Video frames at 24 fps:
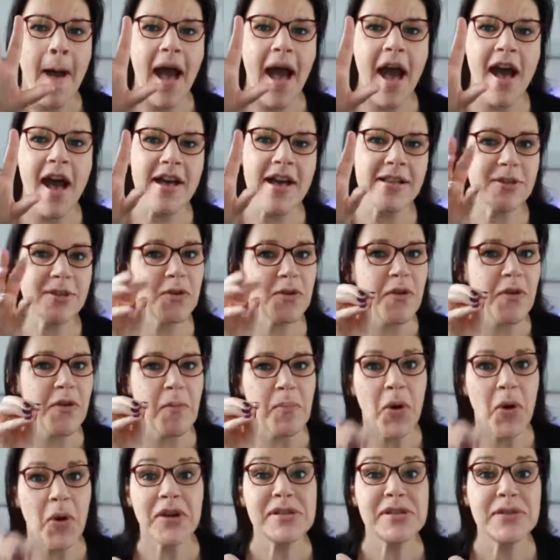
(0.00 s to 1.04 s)
sort of a
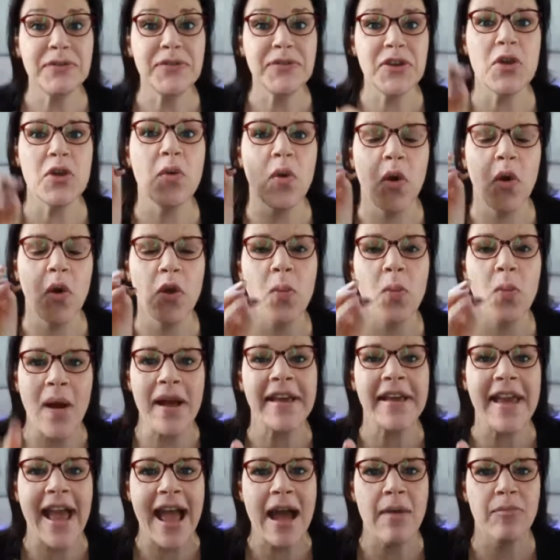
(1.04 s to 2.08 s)
point of view or the one
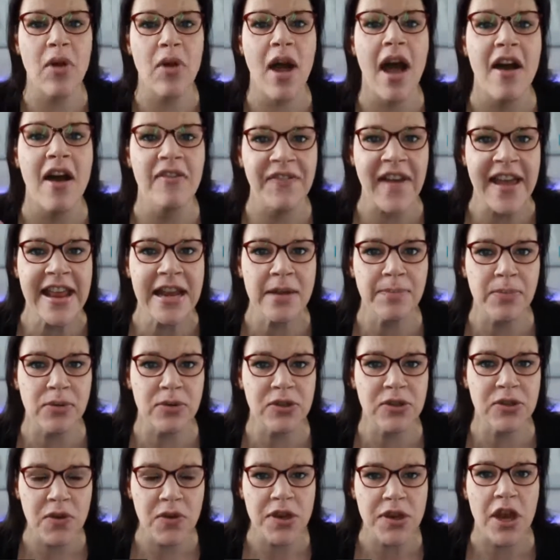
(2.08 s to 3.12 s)
camera available
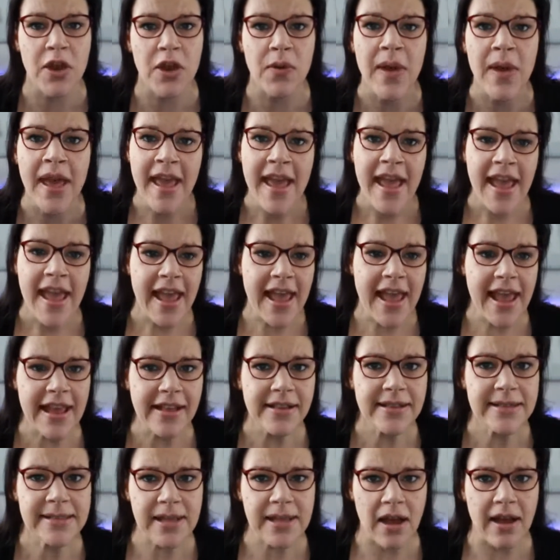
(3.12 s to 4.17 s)
to you
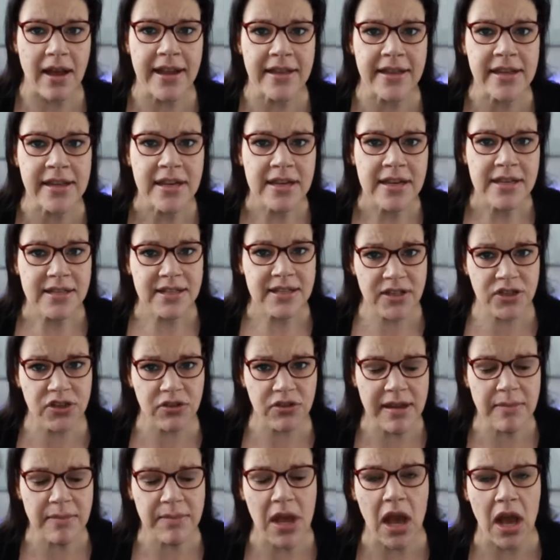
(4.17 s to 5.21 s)
inside
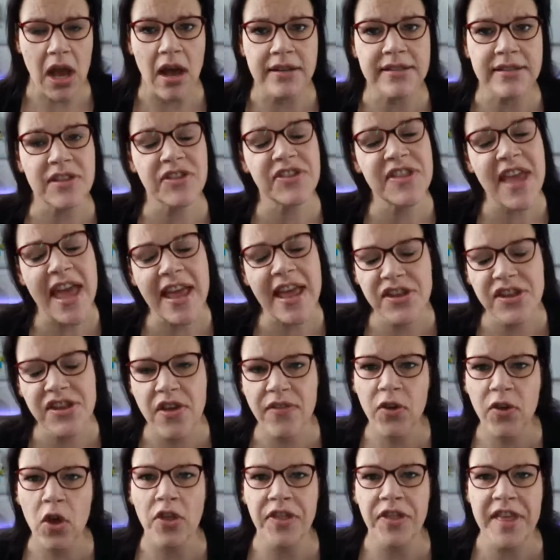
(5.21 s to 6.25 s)
StreamYard. Then you've
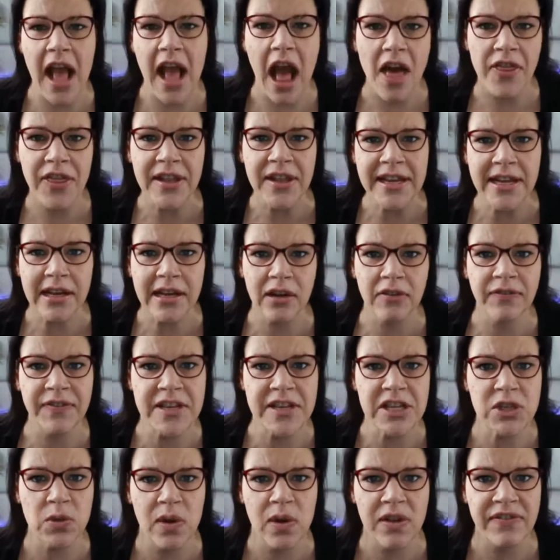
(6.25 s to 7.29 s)
got the other little
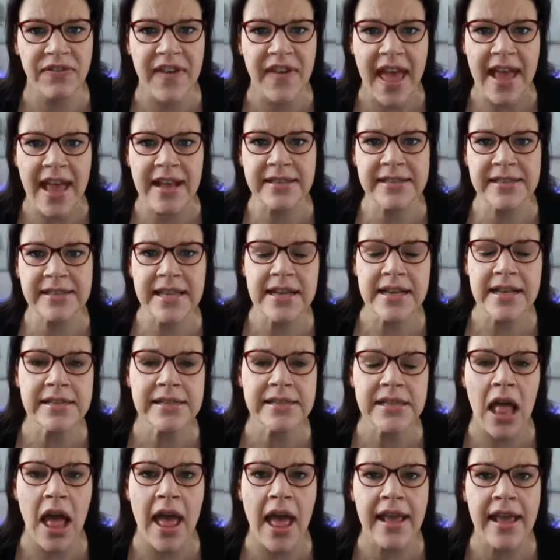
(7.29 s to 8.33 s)
visual effects, things
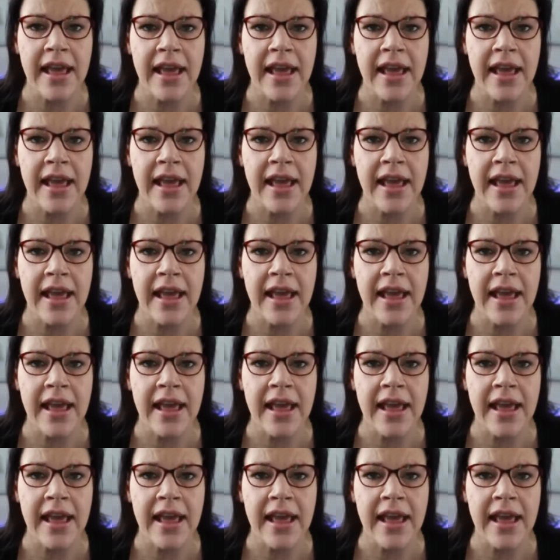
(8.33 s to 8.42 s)
like